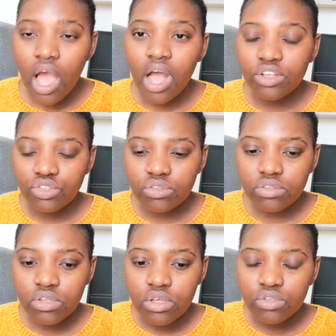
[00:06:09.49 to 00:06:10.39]
I
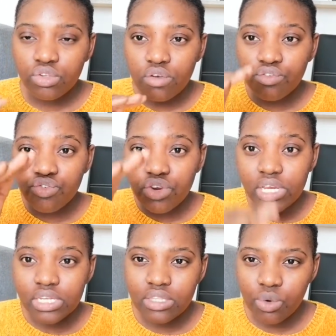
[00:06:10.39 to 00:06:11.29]
just sort of
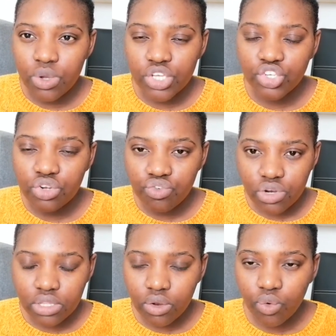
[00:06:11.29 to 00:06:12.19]
read the question,
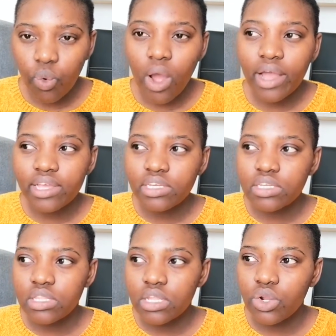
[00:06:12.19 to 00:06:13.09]
read the required,
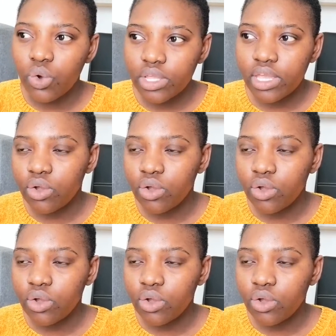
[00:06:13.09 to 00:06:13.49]
and then okay,